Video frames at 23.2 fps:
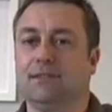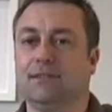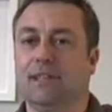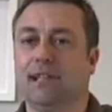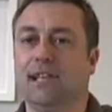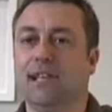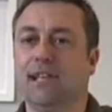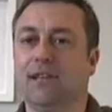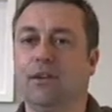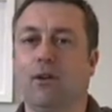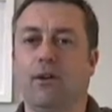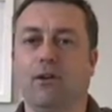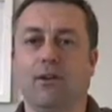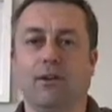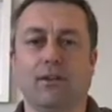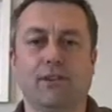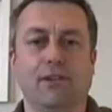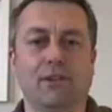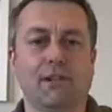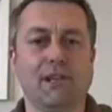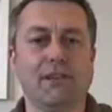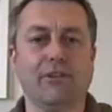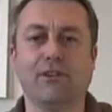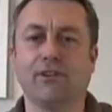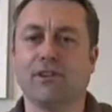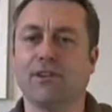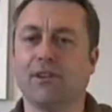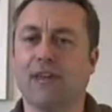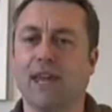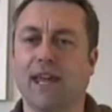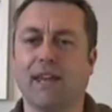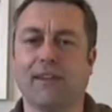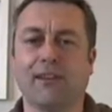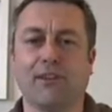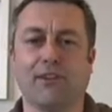here, listen to
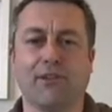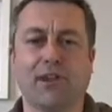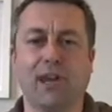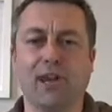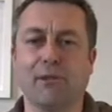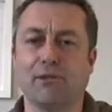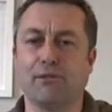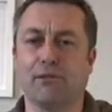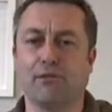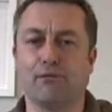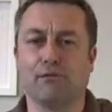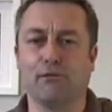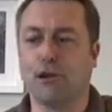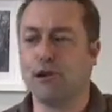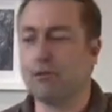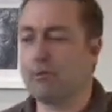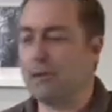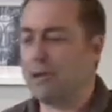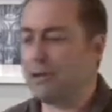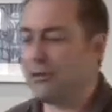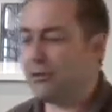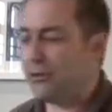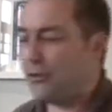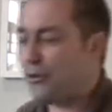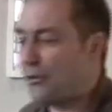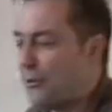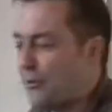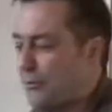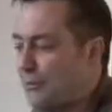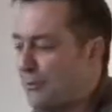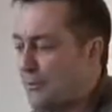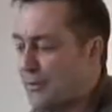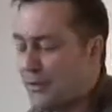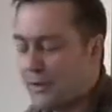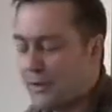that, the sound of romance.